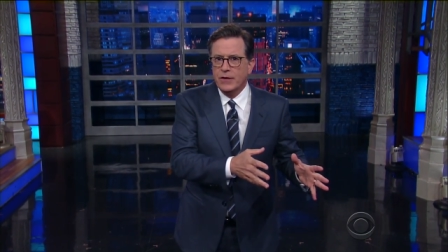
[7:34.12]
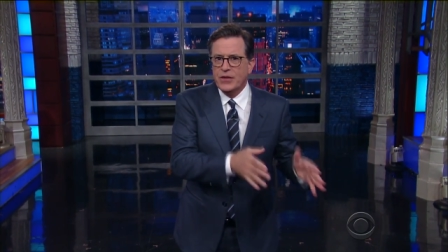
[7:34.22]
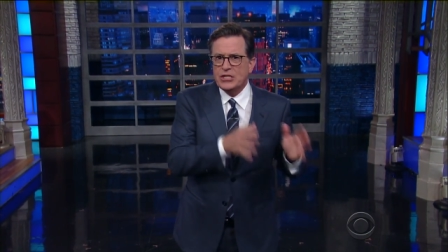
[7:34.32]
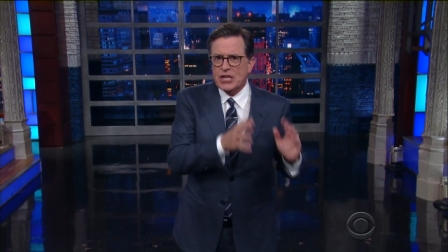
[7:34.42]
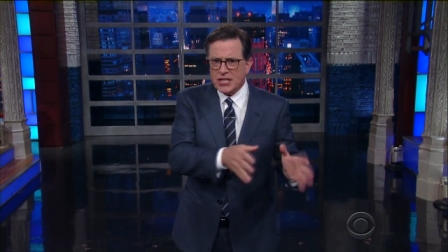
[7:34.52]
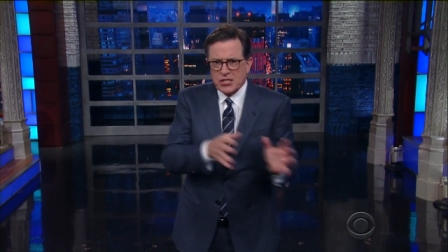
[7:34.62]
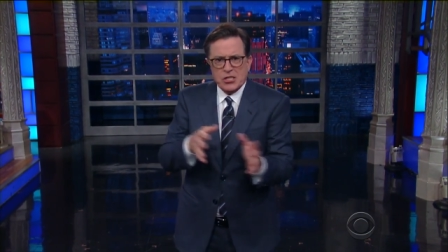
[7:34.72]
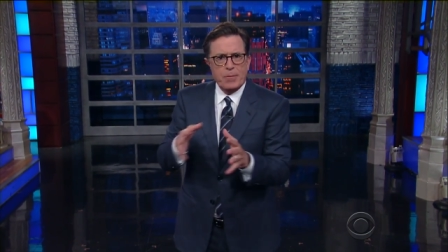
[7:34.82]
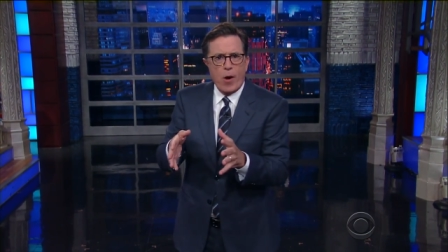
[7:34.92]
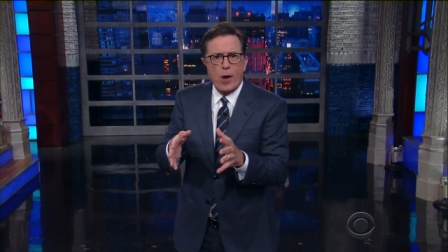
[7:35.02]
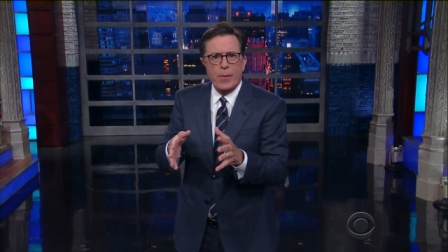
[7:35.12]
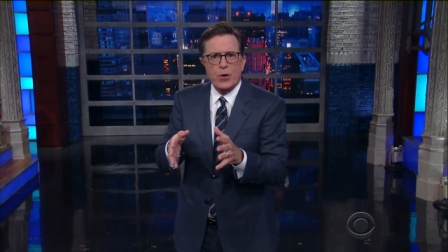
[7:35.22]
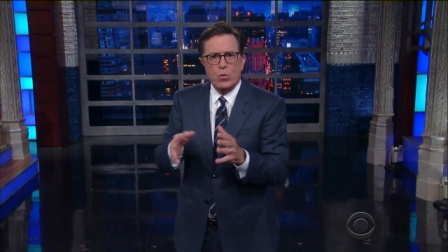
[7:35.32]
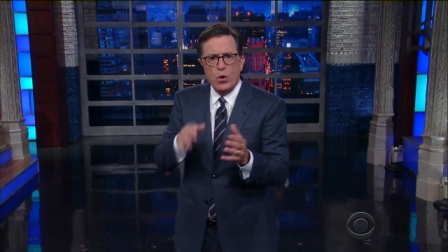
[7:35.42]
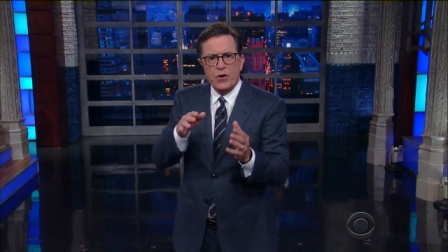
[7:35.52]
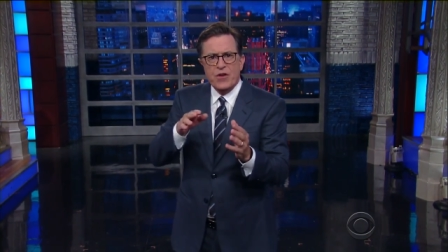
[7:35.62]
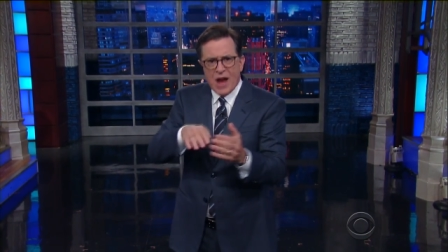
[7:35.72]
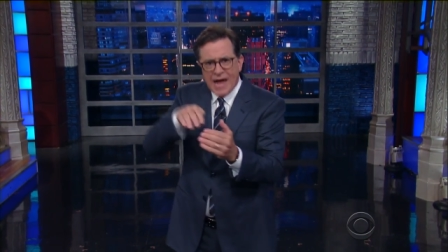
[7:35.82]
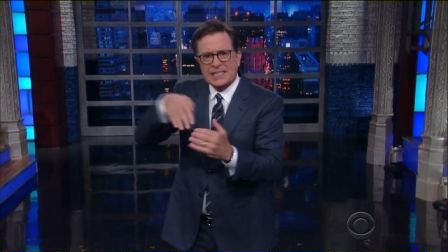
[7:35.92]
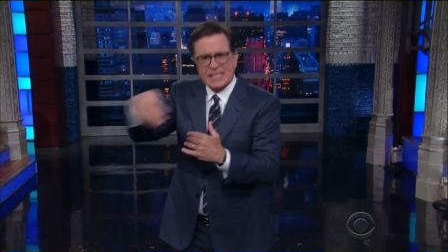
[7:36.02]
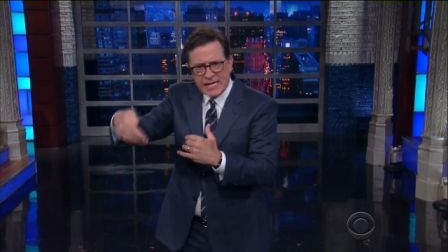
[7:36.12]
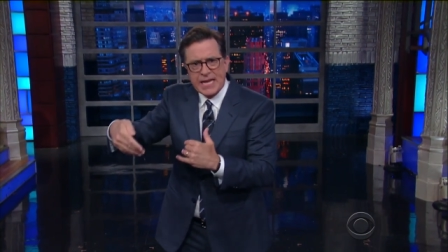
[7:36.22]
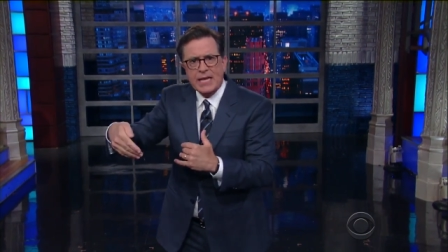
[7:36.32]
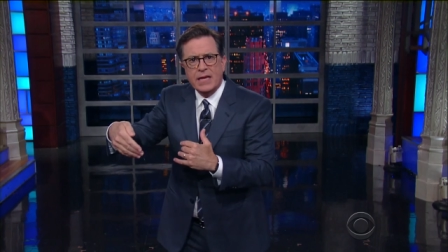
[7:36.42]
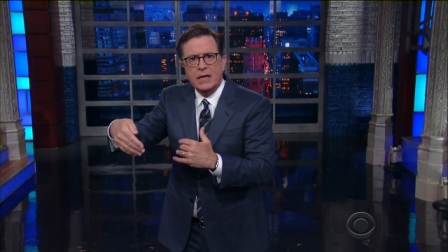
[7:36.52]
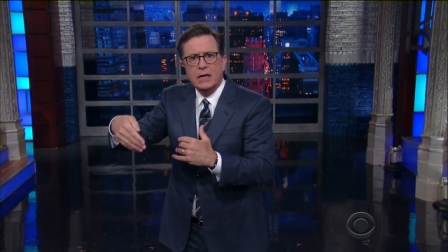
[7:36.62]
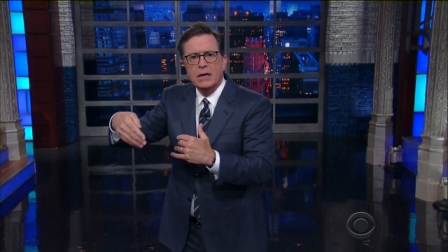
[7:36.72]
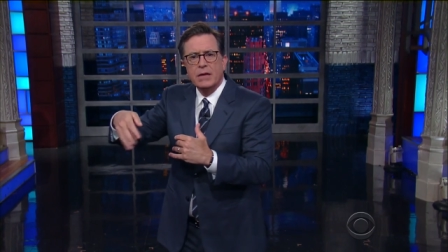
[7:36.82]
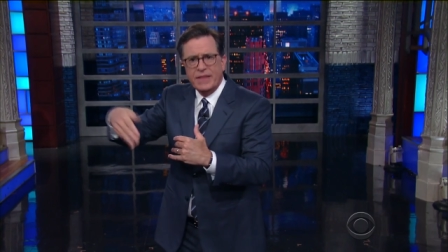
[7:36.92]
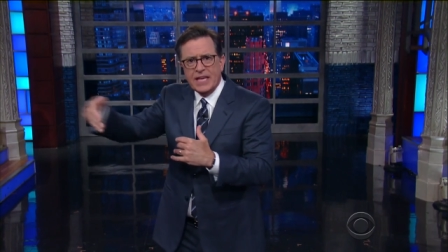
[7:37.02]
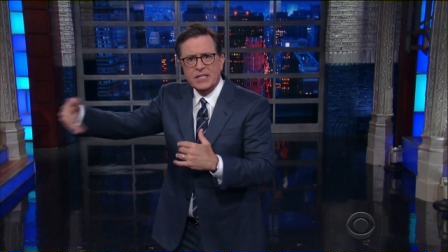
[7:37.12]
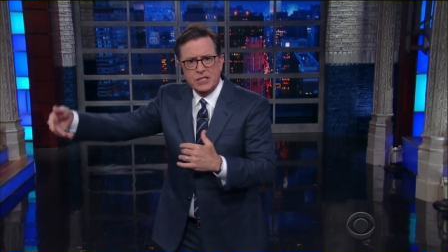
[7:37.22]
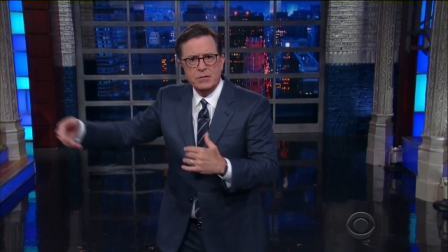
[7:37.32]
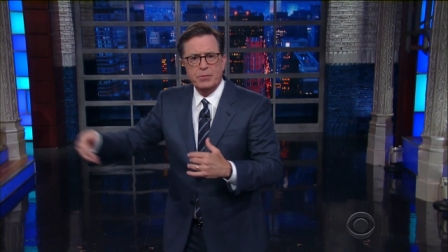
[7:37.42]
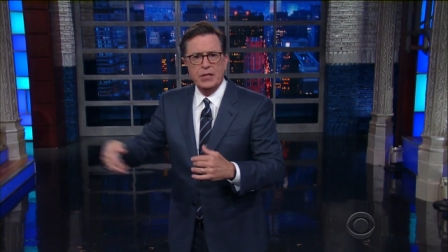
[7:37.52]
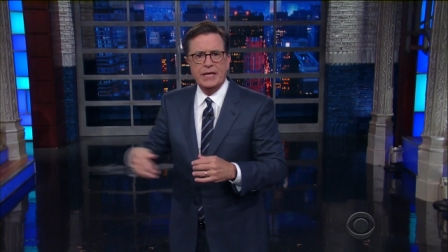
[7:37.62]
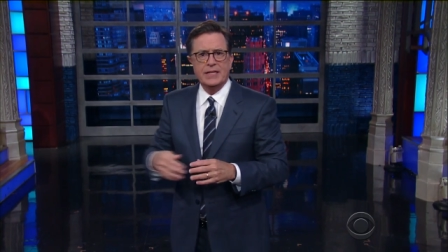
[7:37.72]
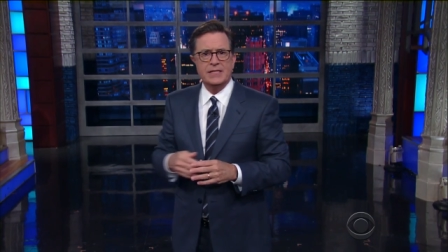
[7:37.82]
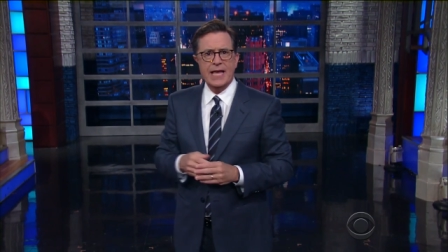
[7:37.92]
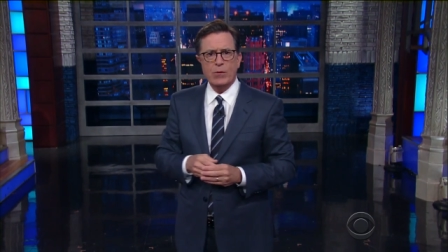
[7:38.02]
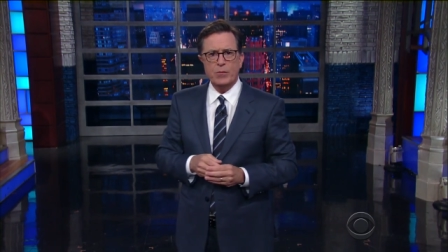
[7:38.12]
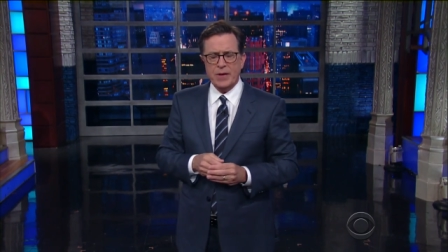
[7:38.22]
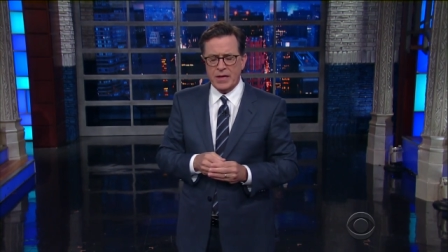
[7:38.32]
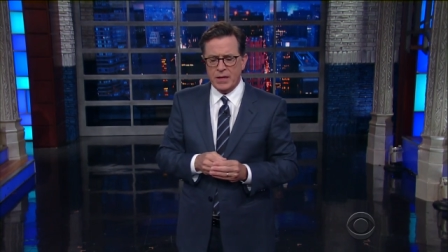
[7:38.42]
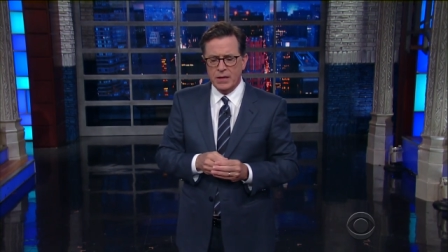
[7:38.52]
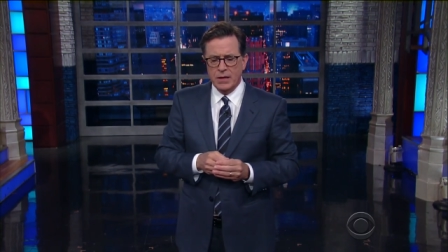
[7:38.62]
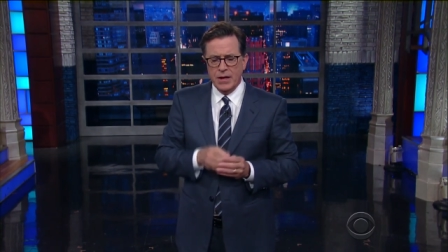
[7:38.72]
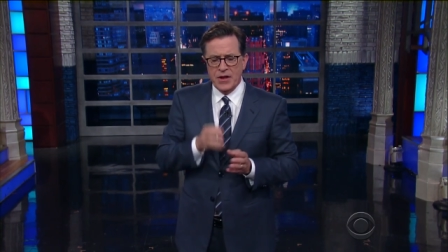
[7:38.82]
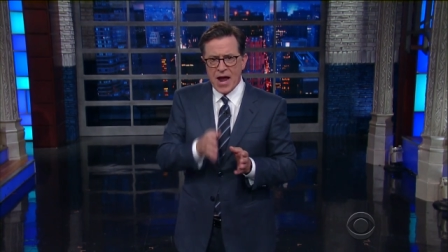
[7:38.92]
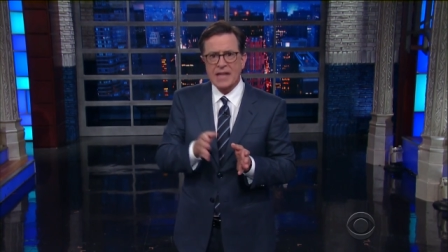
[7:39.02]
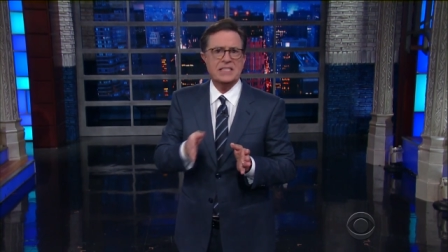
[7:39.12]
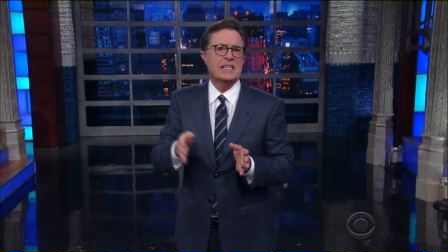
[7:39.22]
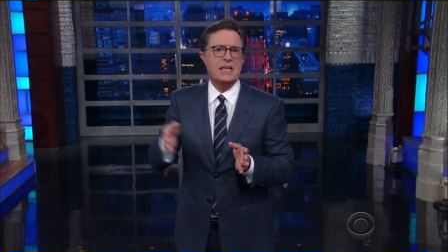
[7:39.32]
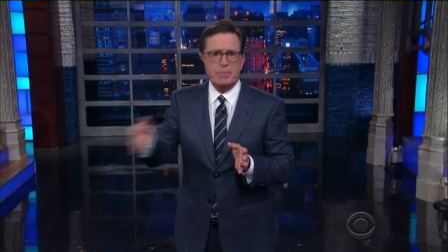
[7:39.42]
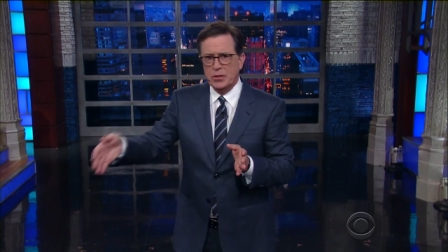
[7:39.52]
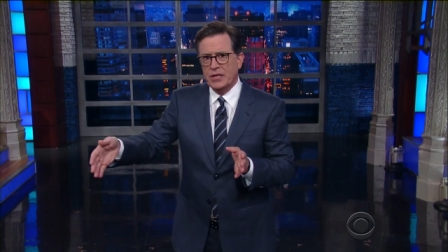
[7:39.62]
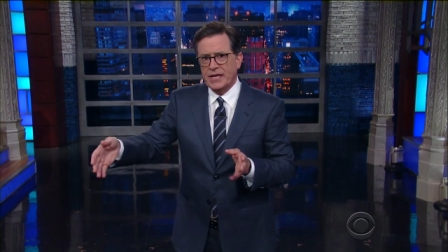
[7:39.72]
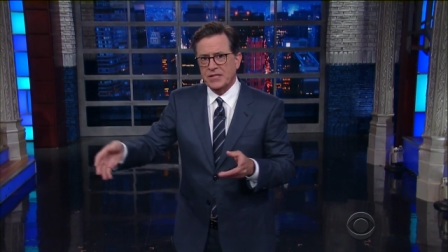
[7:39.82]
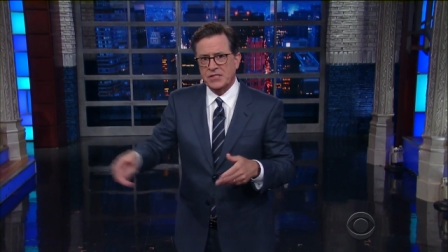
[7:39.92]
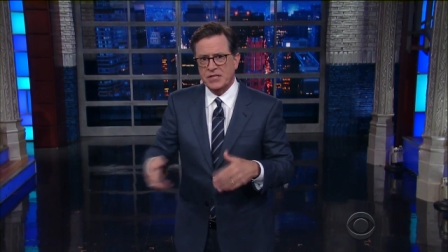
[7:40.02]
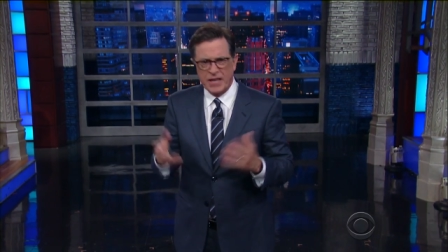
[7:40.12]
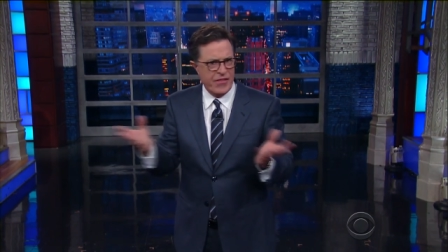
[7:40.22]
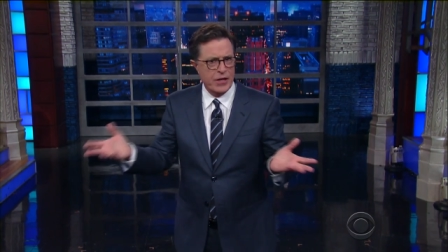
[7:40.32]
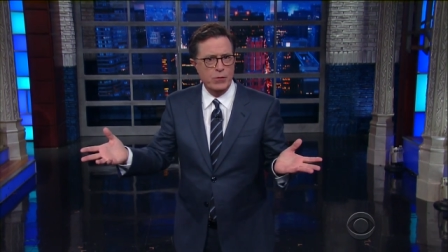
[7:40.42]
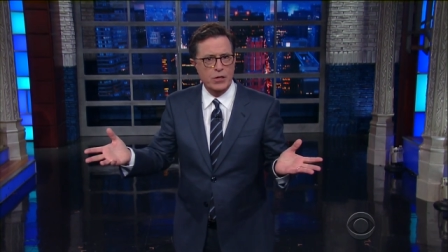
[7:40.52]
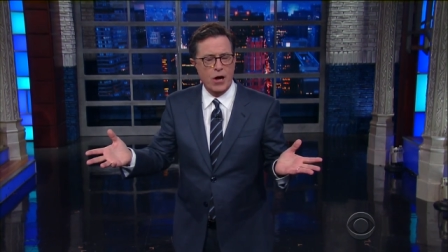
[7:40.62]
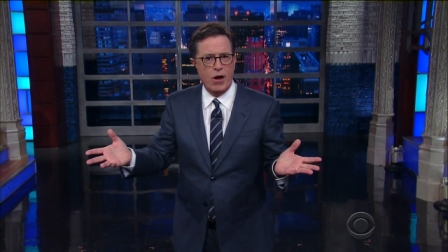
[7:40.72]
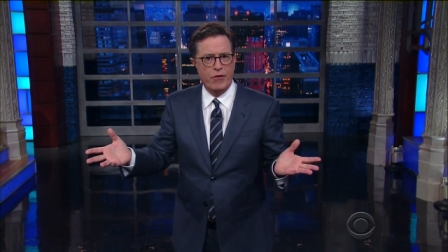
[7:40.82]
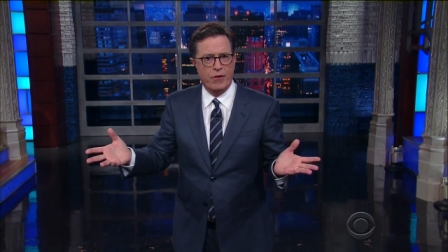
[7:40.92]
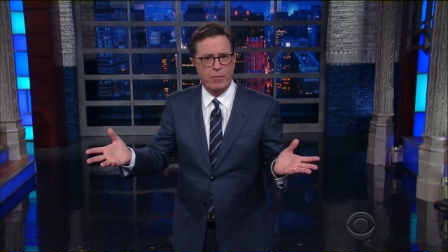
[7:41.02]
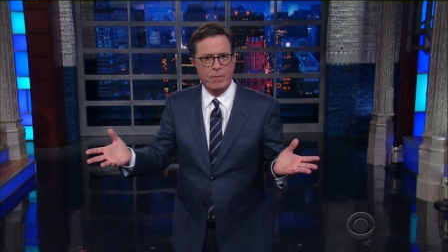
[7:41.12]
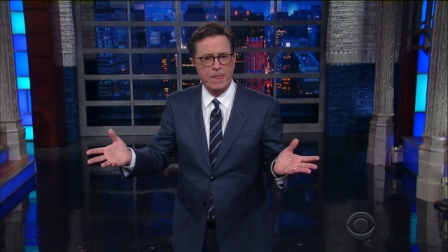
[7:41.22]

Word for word: The Justice Department would not see these police. They would be Nazi police, I think you would call them.